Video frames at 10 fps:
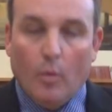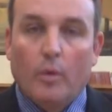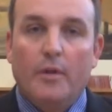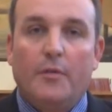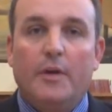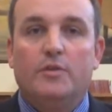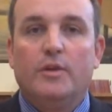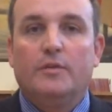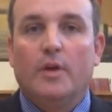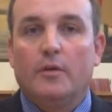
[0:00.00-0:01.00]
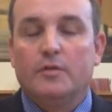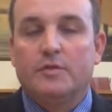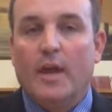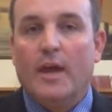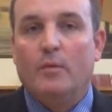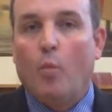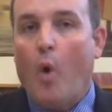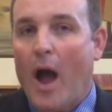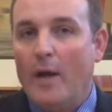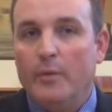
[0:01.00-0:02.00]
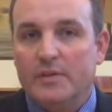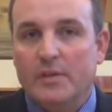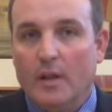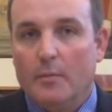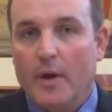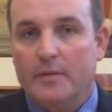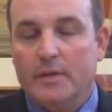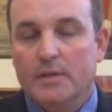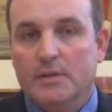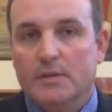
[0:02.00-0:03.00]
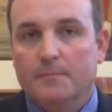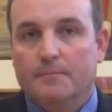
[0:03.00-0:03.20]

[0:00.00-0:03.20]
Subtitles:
One of the things you need to understand why we celebrate this,